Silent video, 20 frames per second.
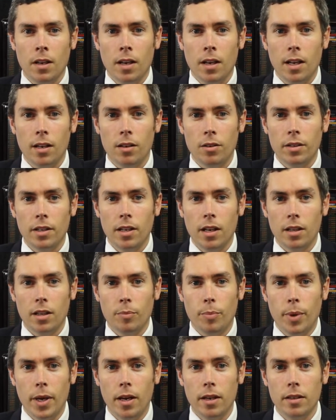And looking at
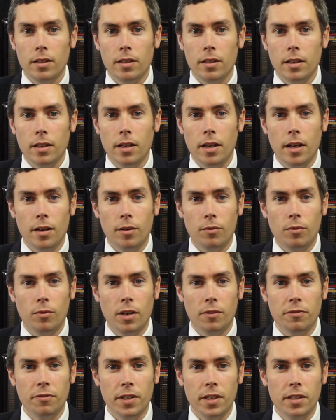the pound, and it had a
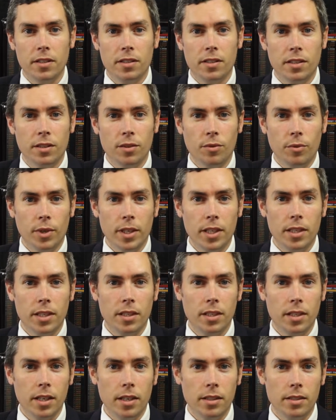rough end to the
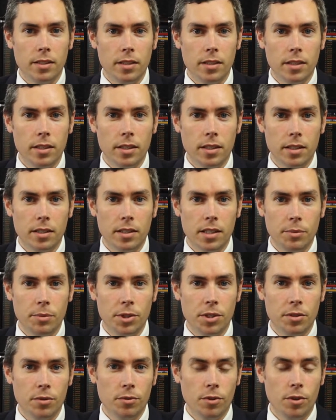week as the
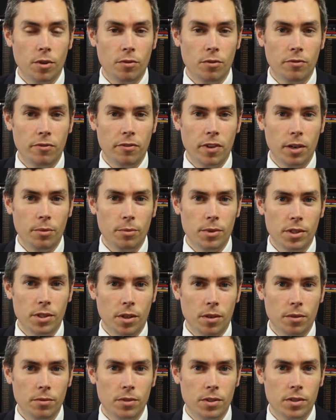exceptional non-farm
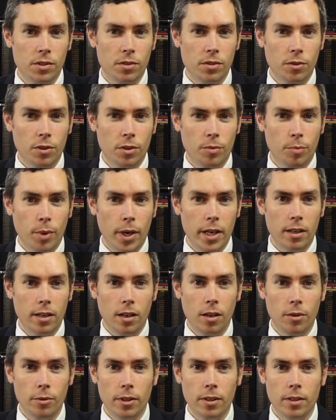results saw it break
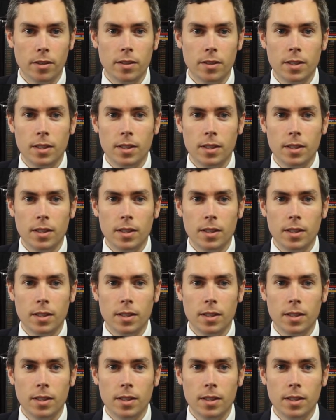lower.